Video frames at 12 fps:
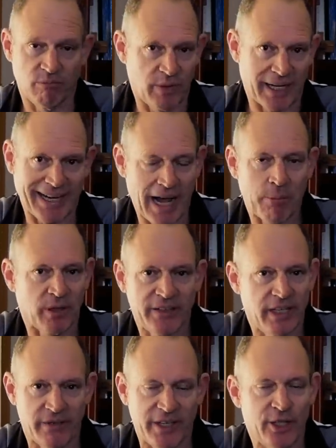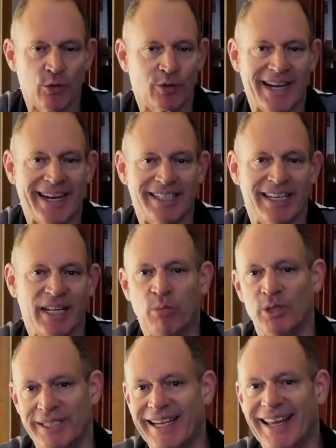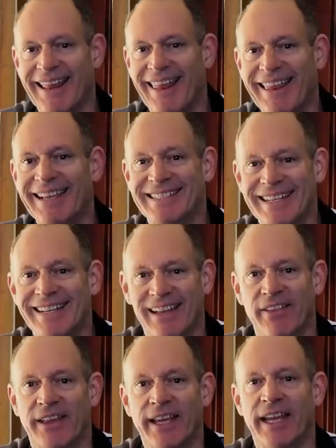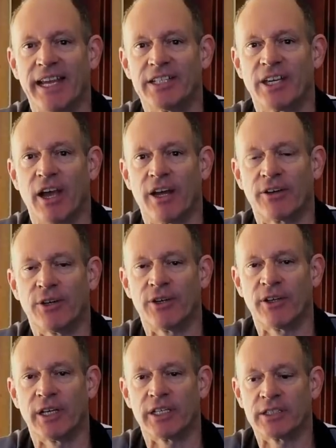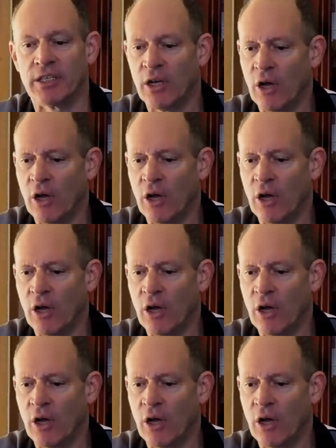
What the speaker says: A couple of individuals actually put together this little thing here to go through and do this.